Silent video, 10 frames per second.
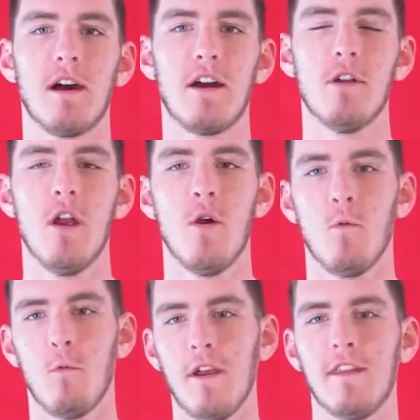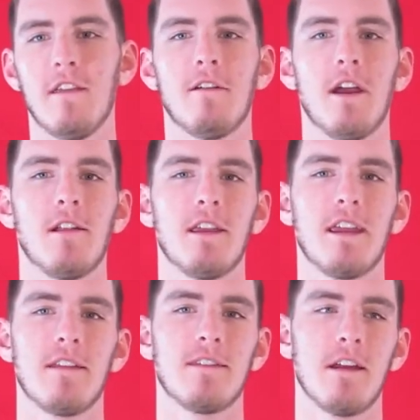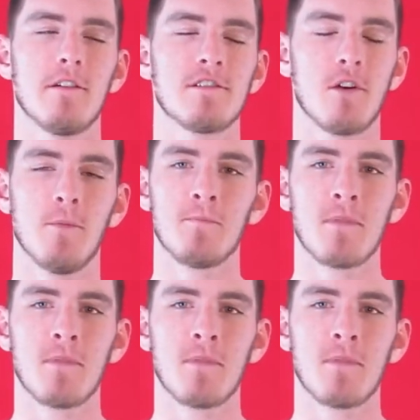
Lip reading: out when they finally get there. So